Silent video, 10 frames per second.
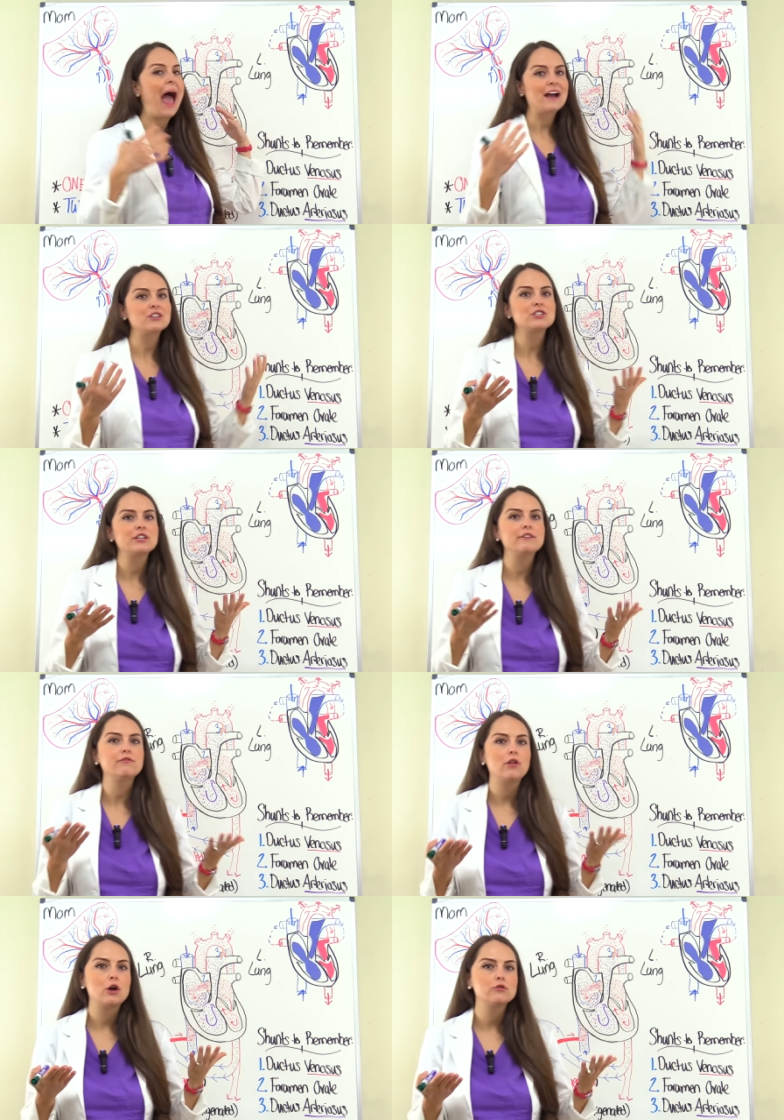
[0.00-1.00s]
actually
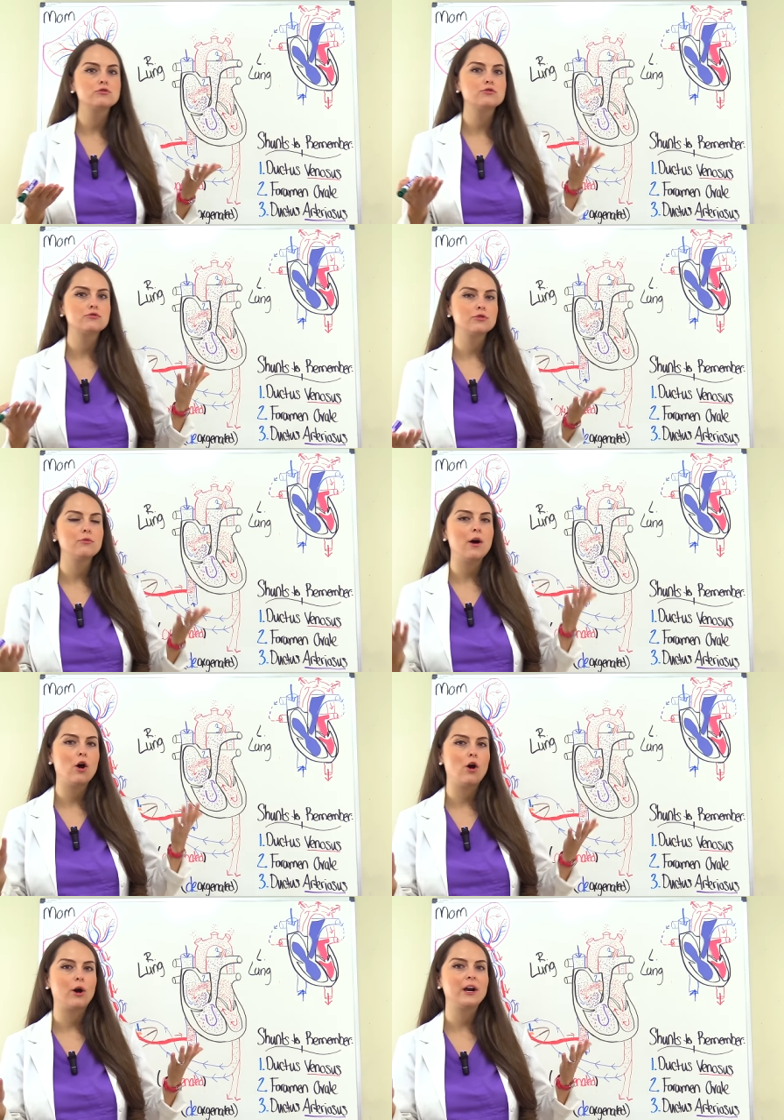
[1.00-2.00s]
flows through a
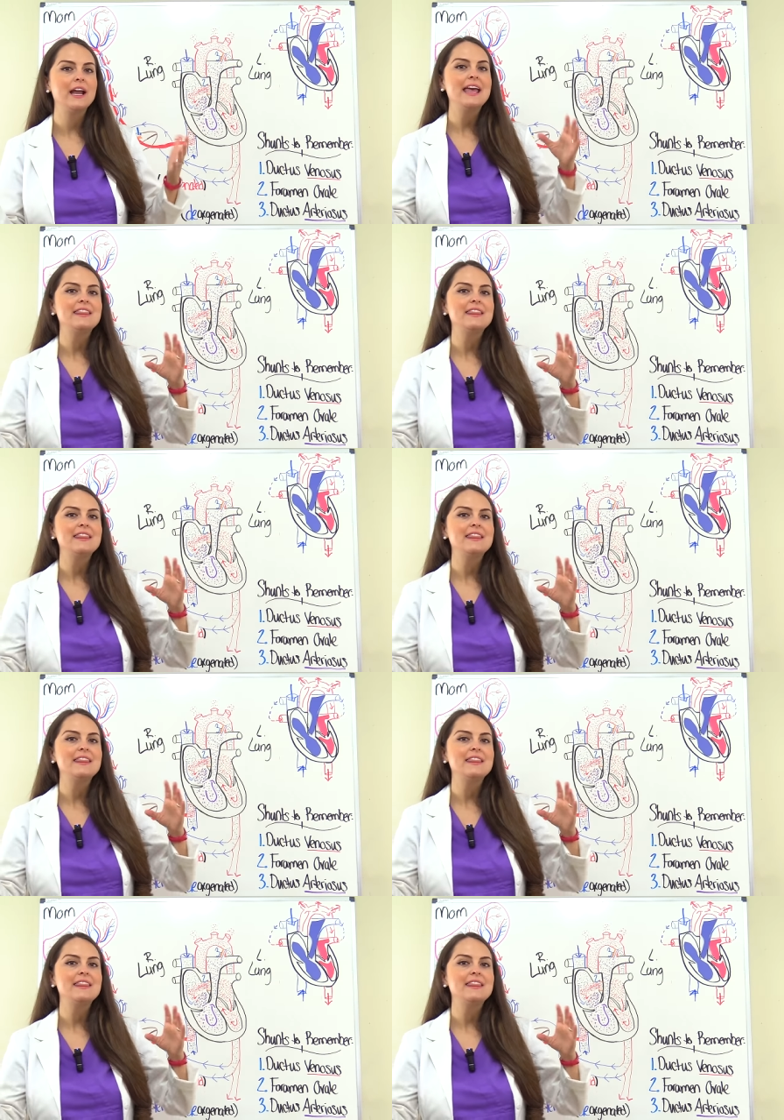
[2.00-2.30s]
heart